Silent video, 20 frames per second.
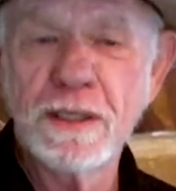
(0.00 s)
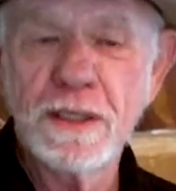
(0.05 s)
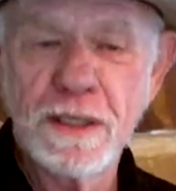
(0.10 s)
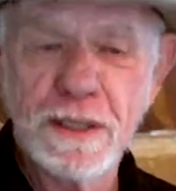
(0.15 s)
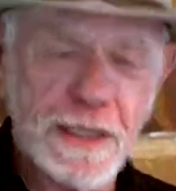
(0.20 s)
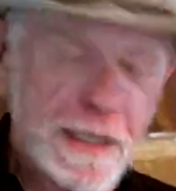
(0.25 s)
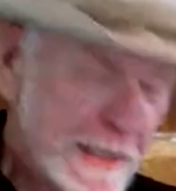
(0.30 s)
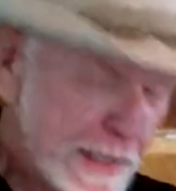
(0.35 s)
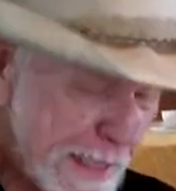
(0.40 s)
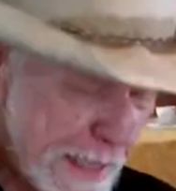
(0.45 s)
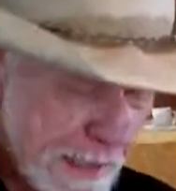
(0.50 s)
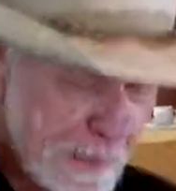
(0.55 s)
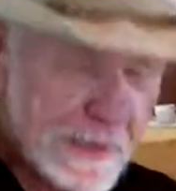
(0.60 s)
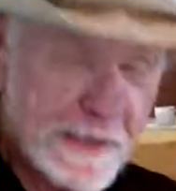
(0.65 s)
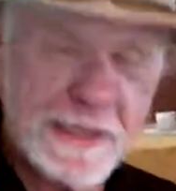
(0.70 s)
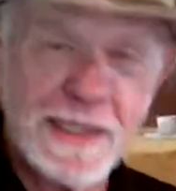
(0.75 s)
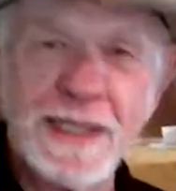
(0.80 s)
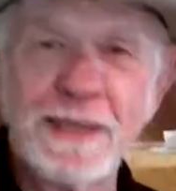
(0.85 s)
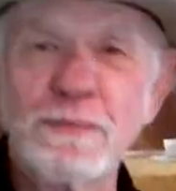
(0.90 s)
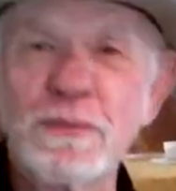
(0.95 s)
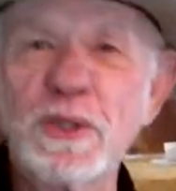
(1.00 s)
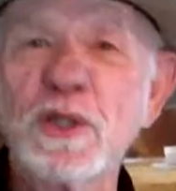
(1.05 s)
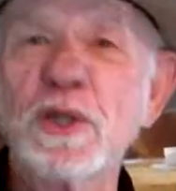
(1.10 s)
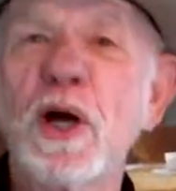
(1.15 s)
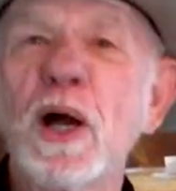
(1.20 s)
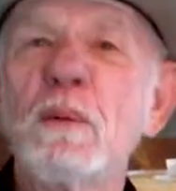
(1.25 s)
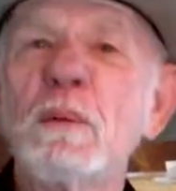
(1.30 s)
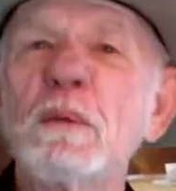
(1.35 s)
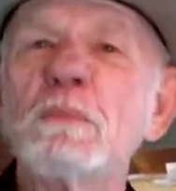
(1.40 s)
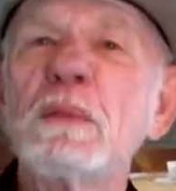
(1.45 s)
And they gelded him to
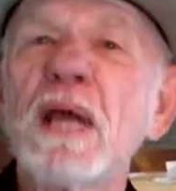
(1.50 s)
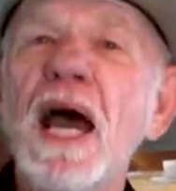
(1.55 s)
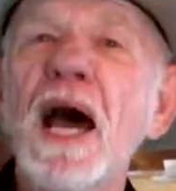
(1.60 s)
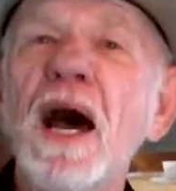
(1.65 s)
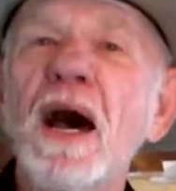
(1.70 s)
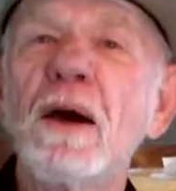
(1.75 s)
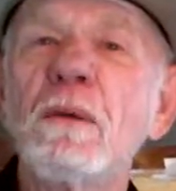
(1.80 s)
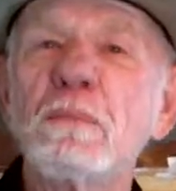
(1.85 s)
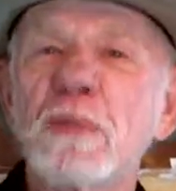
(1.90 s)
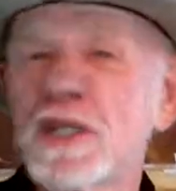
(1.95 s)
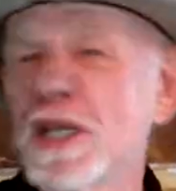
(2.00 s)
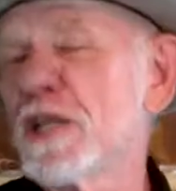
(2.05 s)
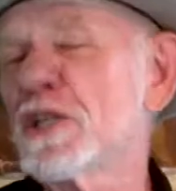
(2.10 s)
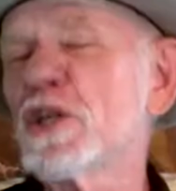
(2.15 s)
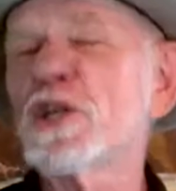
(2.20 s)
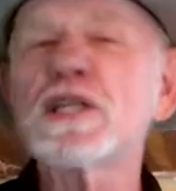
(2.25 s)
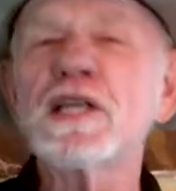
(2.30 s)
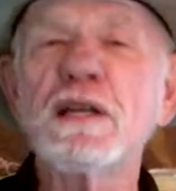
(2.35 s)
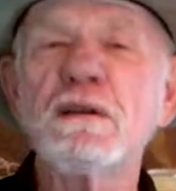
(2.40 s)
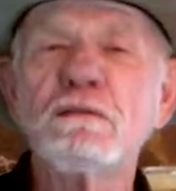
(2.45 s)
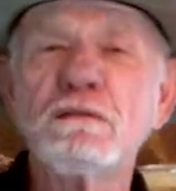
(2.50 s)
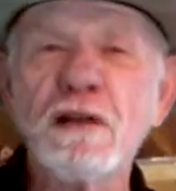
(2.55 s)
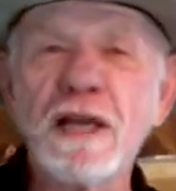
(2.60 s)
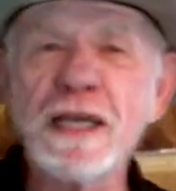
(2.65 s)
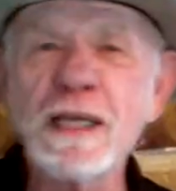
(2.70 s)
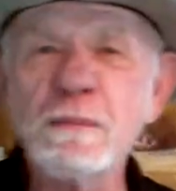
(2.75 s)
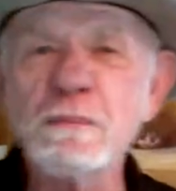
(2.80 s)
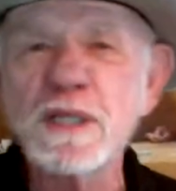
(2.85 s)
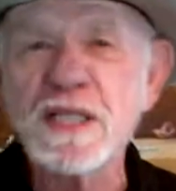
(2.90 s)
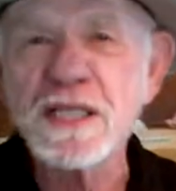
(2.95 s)
calm him down, but that just
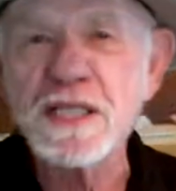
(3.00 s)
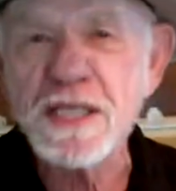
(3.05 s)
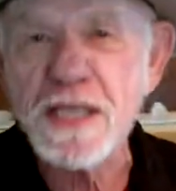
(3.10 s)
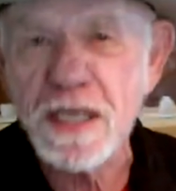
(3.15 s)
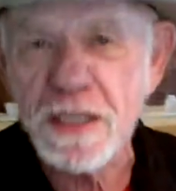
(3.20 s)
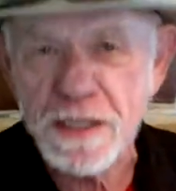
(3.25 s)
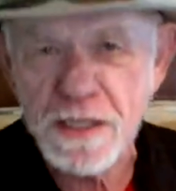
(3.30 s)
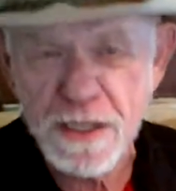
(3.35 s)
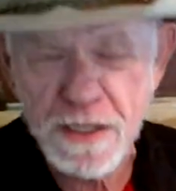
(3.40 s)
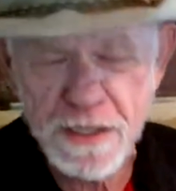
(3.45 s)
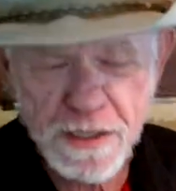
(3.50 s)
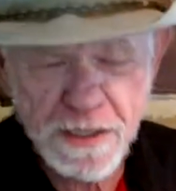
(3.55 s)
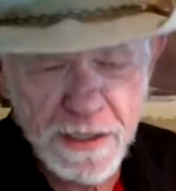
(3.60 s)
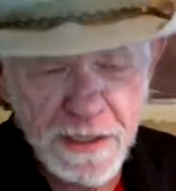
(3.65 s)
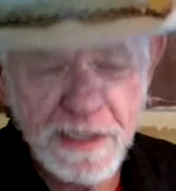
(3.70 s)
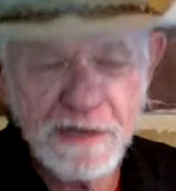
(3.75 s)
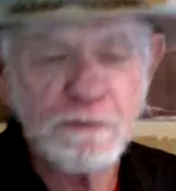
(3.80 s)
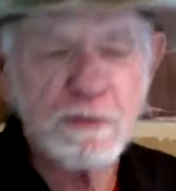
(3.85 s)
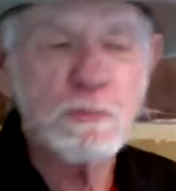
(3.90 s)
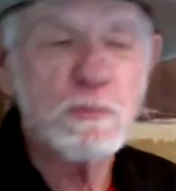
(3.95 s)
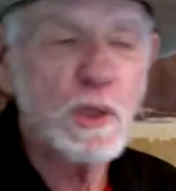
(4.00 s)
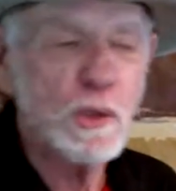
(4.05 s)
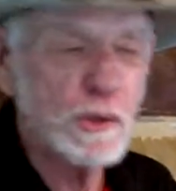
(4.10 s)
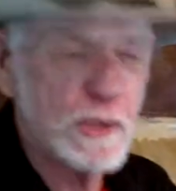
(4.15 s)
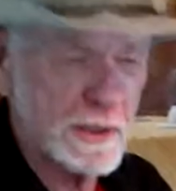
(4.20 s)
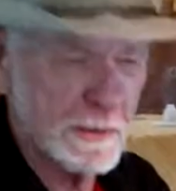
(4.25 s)
inflamed his senses. Never broke